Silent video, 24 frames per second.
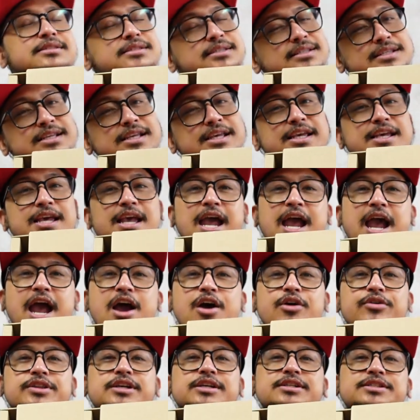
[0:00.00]
see
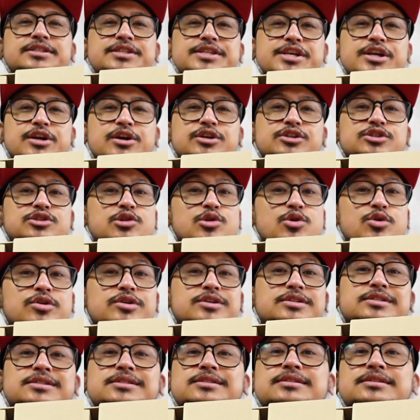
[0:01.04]
how the sneakers
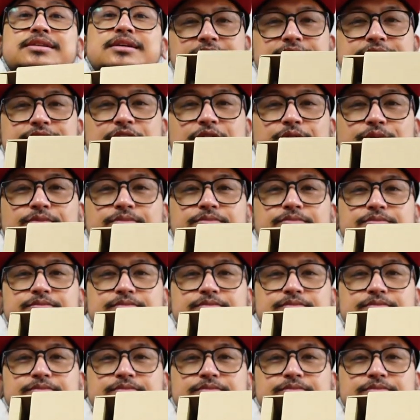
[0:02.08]
looks. Let's go.